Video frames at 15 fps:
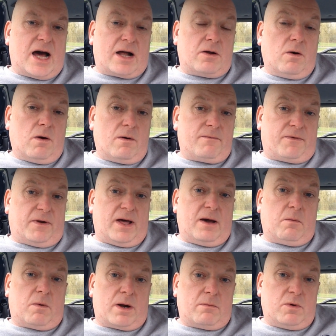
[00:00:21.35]
And
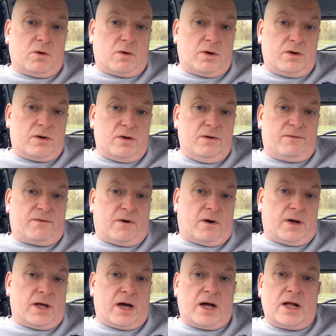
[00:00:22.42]
hopefully, what I'm going to do
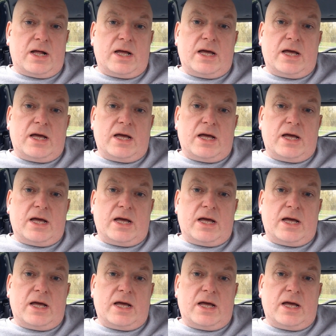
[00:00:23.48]
for you